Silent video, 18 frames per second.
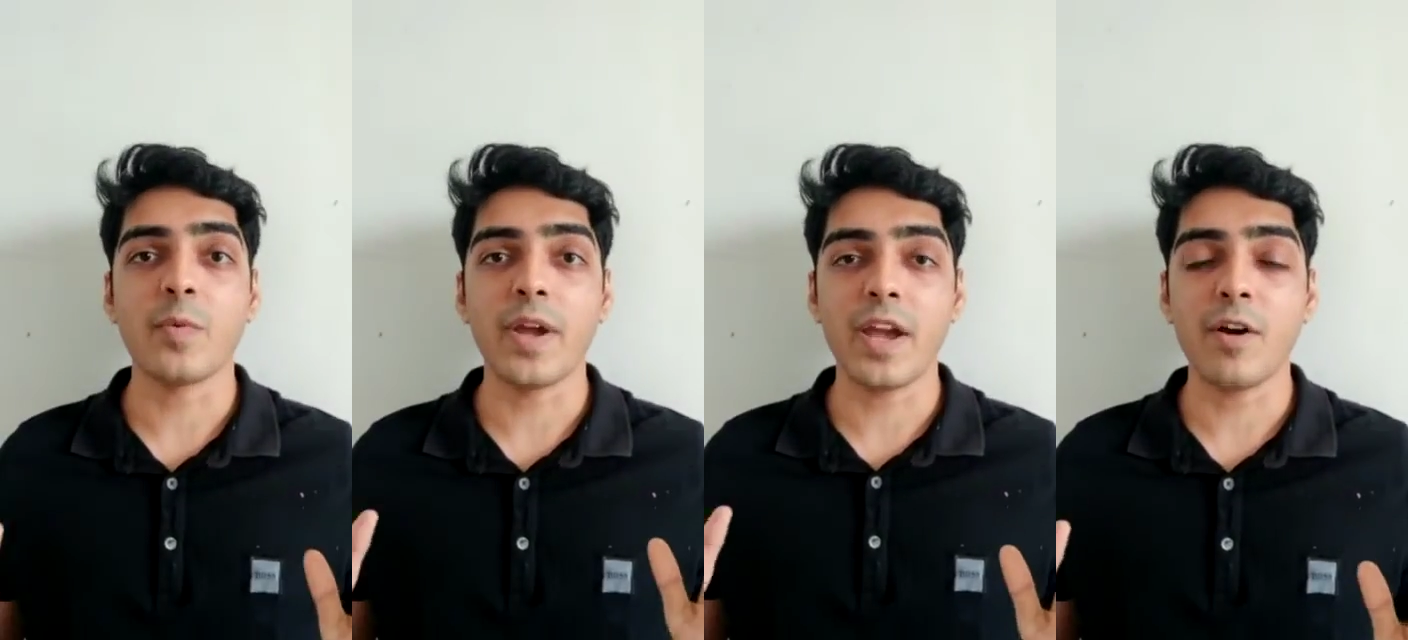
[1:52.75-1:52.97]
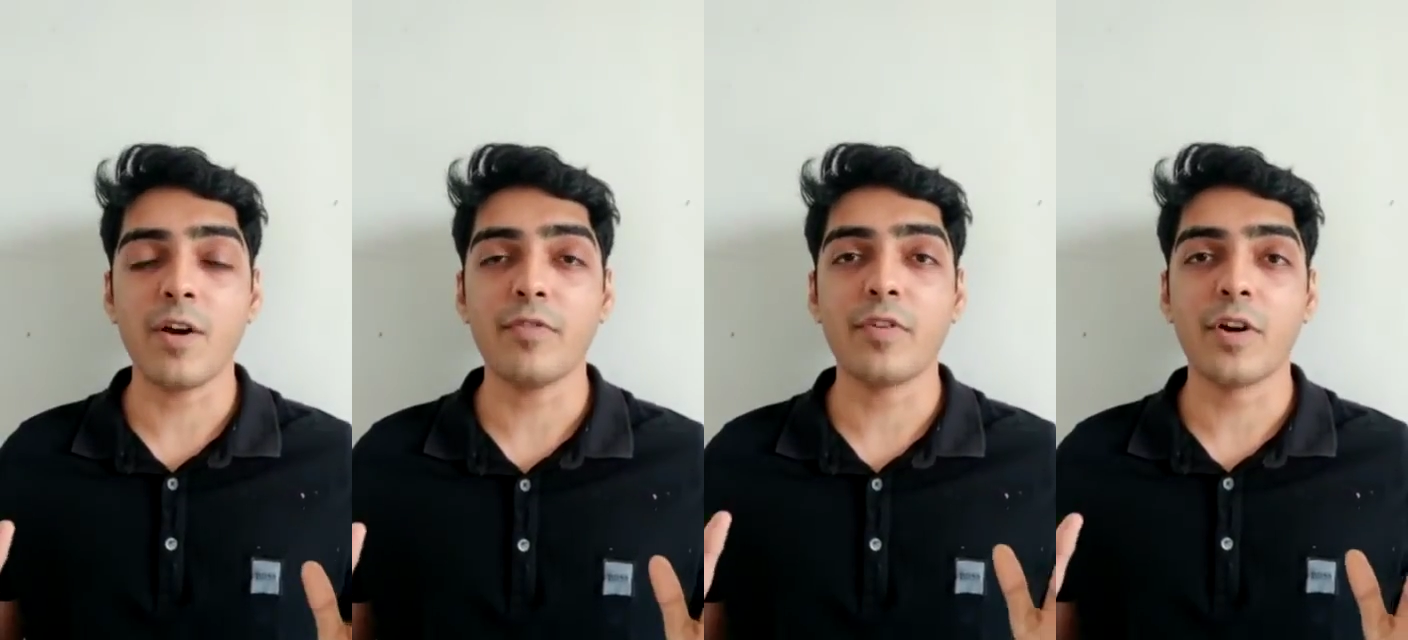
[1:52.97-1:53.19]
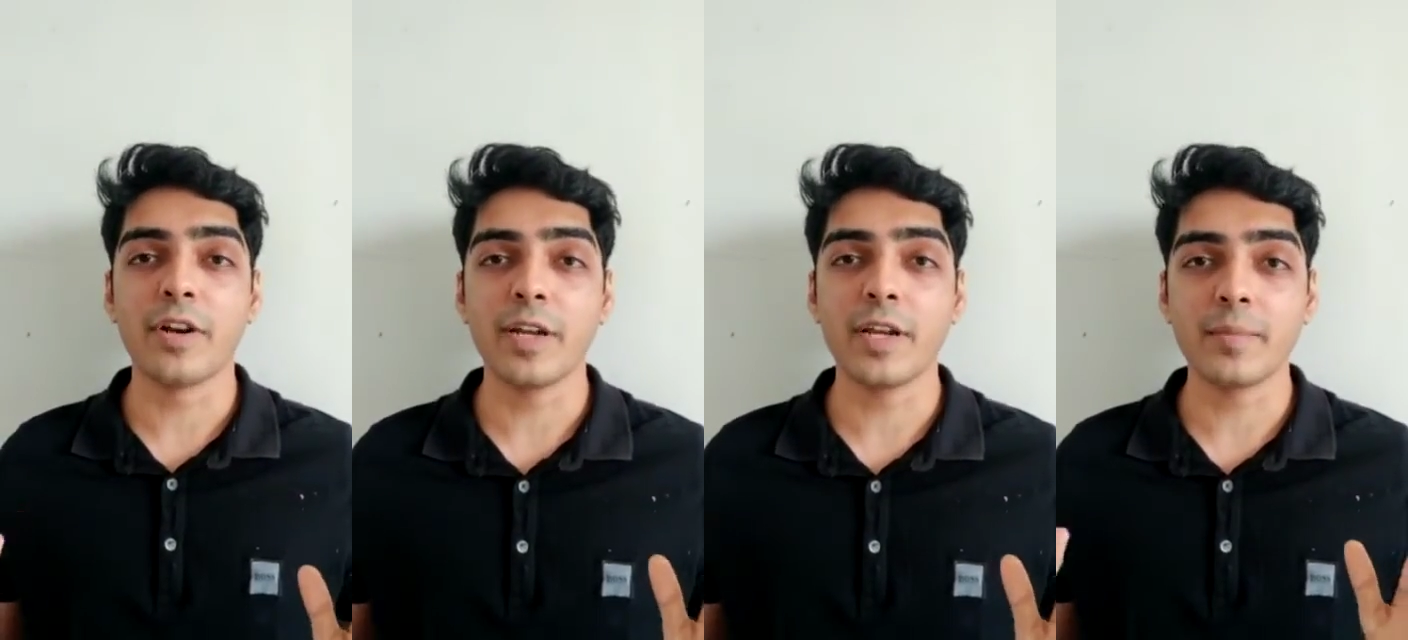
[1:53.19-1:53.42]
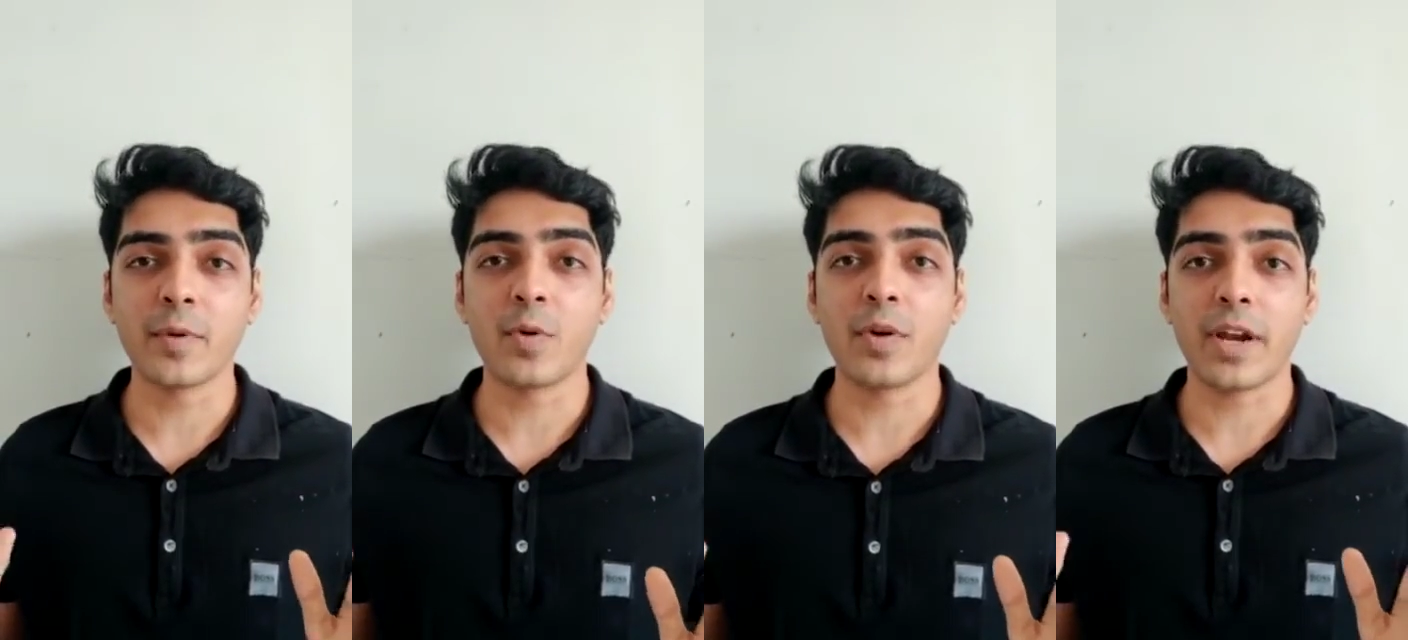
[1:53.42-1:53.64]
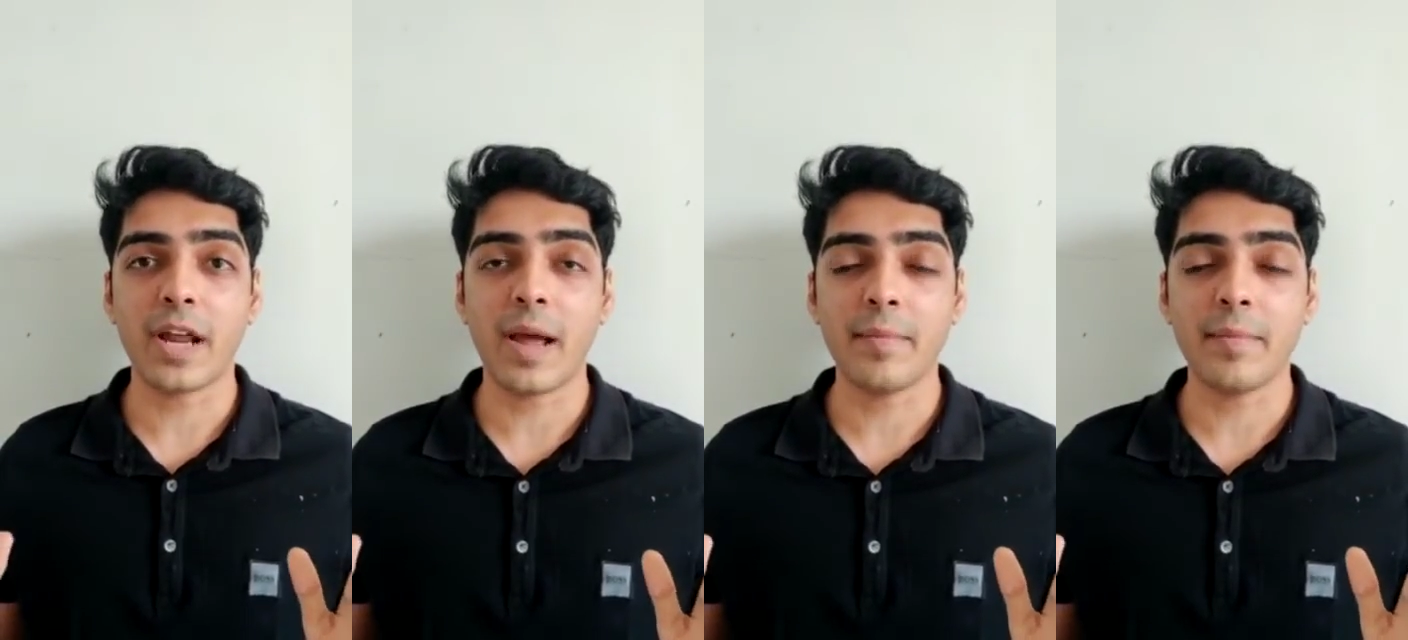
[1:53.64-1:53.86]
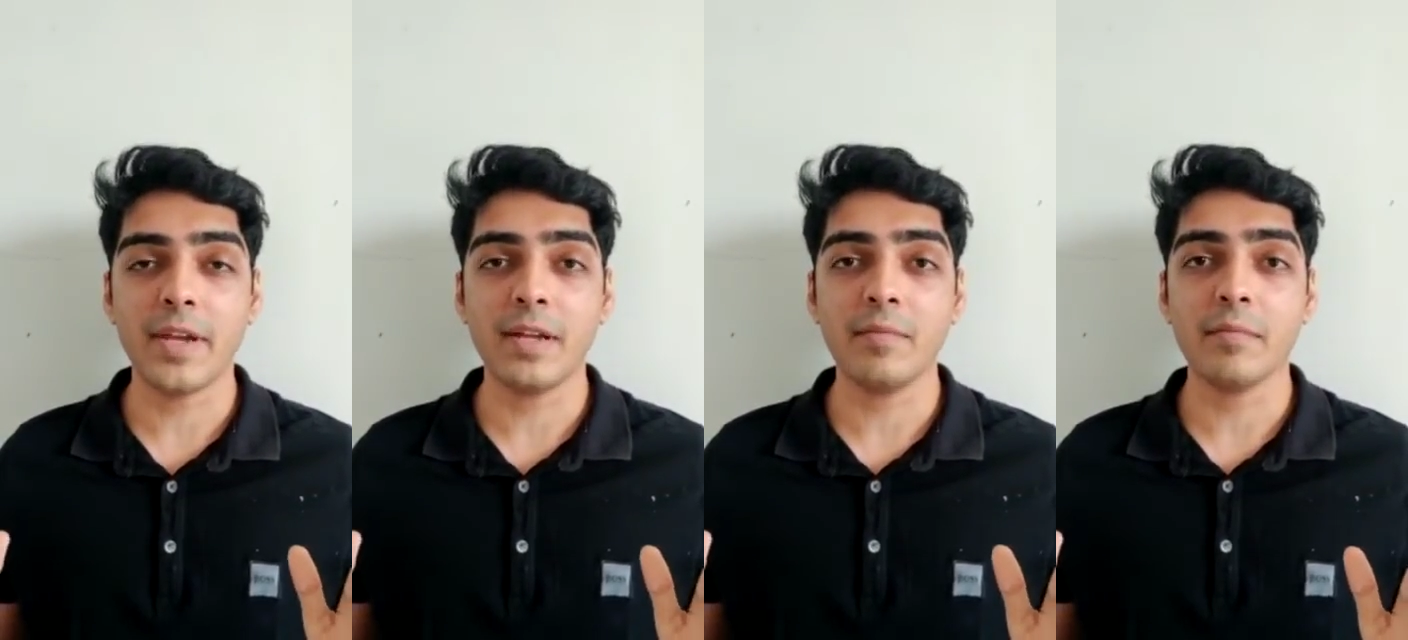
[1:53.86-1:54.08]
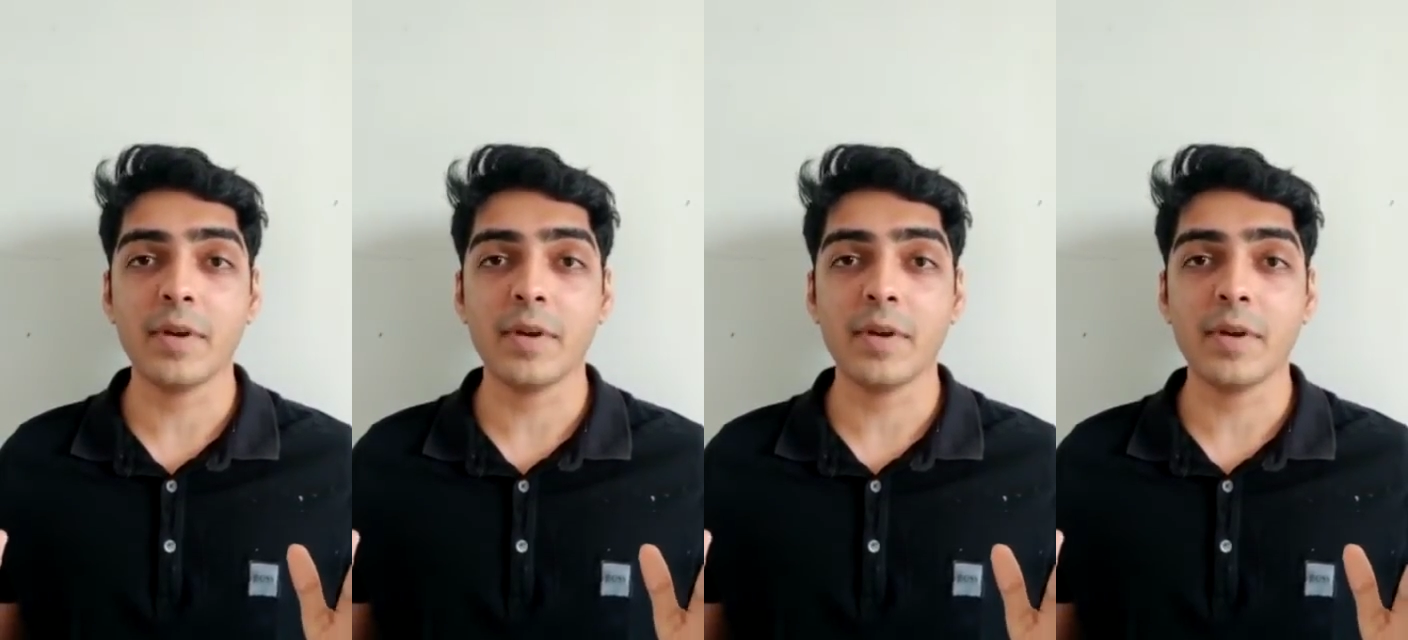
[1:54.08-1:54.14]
way of learning programming,